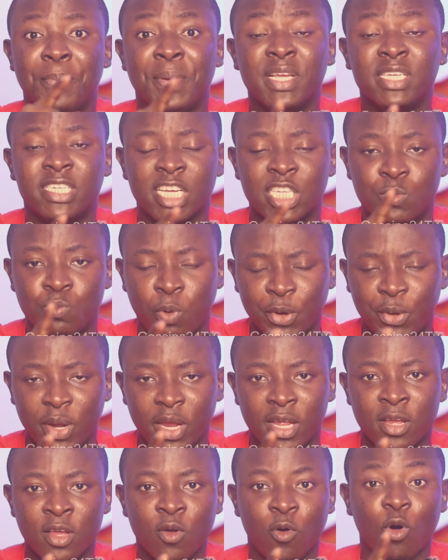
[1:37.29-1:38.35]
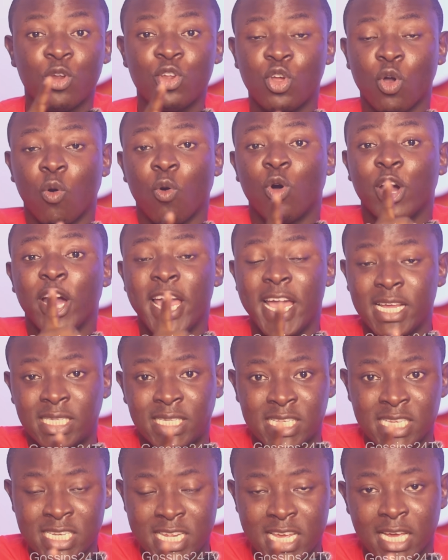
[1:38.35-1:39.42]
patients Botwe on your
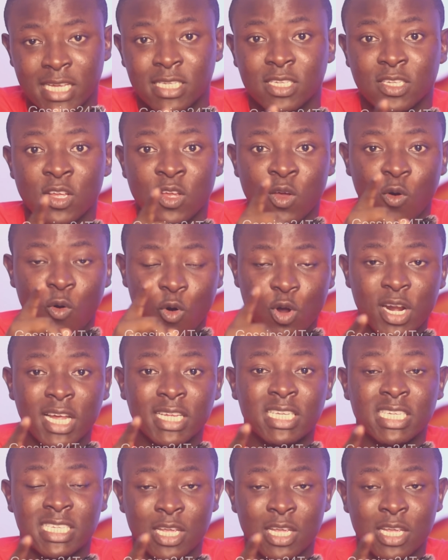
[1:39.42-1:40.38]
18 years on na